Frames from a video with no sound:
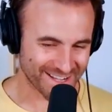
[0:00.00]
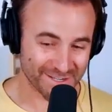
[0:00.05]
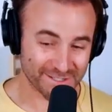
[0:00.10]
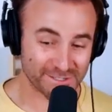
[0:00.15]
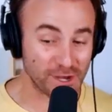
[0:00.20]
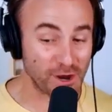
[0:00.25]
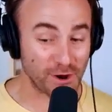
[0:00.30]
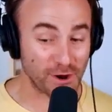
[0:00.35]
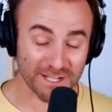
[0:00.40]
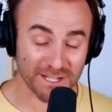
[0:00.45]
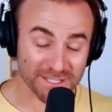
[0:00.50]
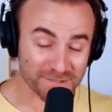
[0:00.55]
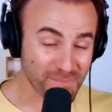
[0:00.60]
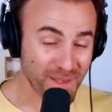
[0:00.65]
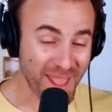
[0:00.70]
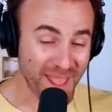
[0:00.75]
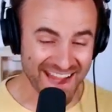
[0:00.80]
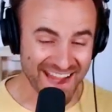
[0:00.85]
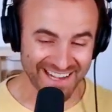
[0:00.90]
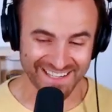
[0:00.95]
Target's
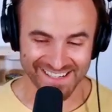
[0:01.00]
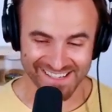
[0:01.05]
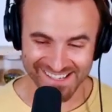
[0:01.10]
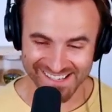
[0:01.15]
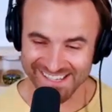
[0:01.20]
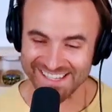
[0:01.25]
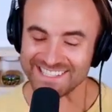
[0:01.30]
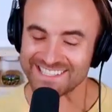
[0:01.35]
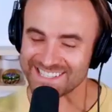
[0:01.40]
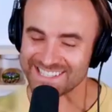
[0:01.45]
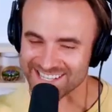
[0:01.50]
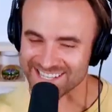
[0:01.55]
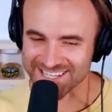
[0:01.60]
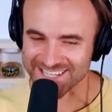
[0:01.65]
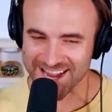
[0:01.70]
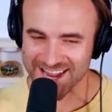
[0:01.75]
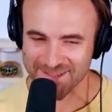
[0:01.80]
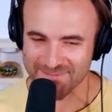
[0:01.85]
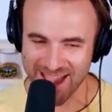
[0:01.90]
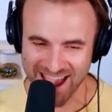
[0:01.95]
pain is
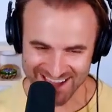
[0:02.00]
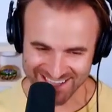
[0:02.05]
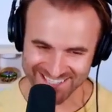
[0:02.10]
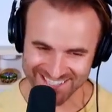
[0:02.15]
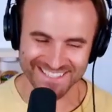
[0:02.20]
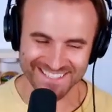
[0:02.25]
TJ Maxx's